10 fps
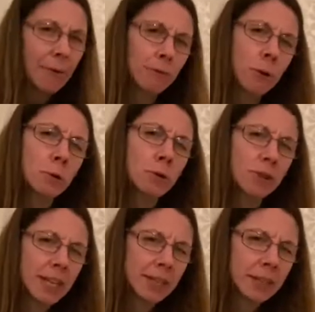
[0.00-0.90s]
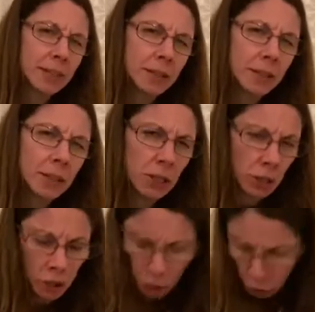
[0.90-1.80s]
from Greece
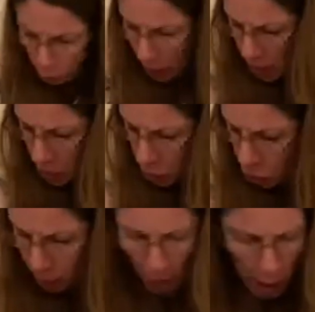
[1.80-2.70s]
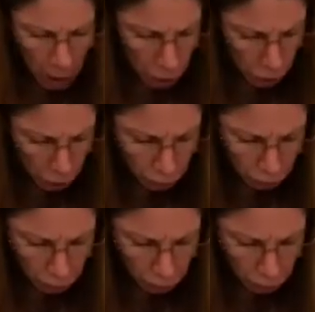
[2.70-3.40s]
joined the police.